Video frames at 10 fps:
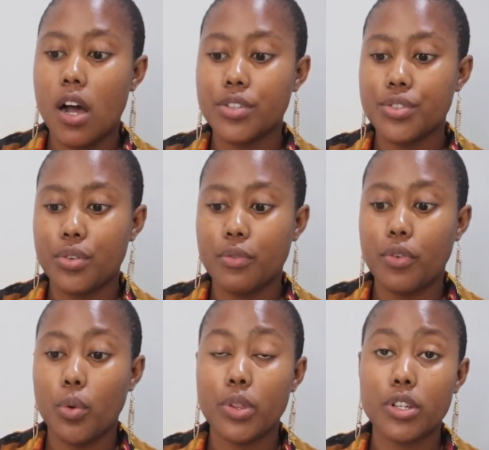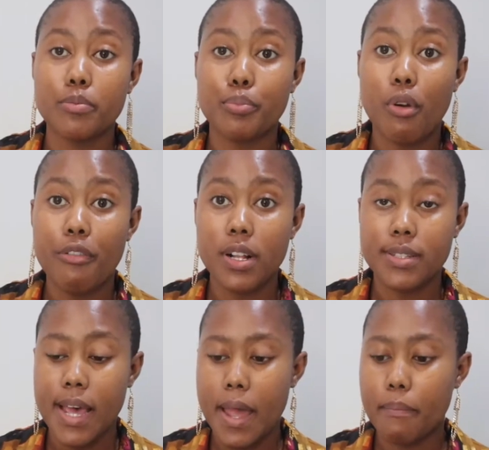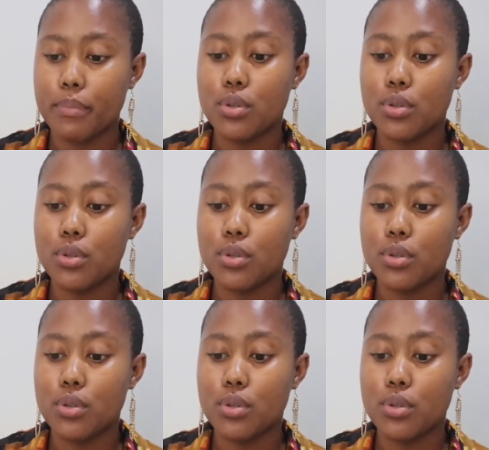asks you for the profile type.